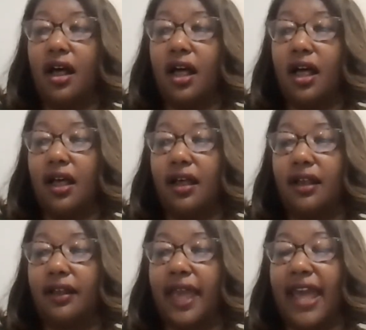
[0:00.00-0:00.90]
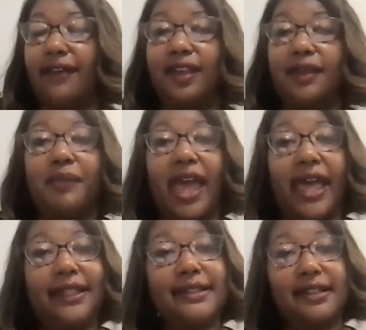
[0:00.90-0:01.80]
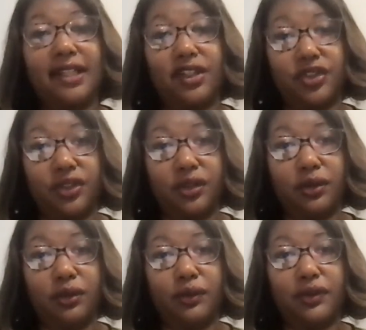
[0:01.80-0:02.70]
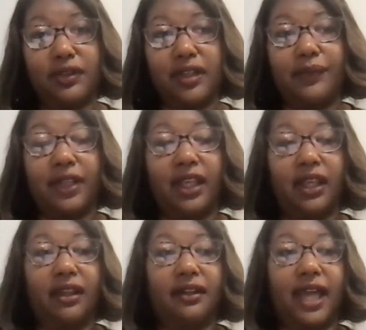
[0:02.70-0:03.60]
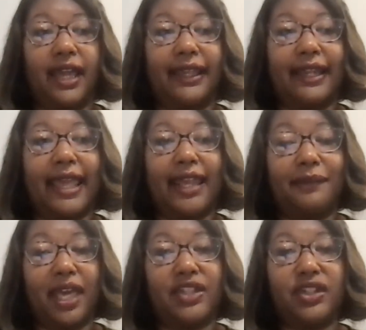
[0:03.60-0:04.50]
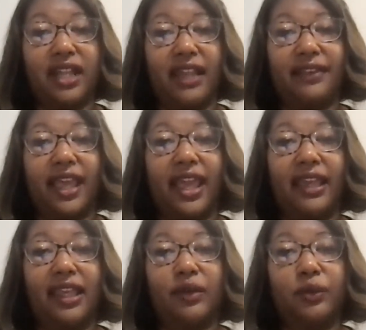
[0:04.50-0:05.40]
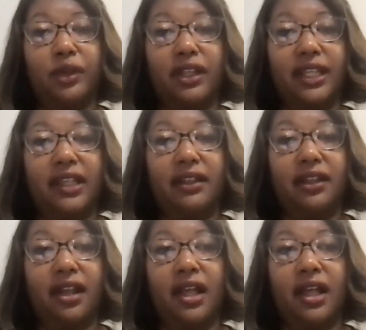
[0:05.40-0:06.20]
having balance issues. Something like an animation like that can really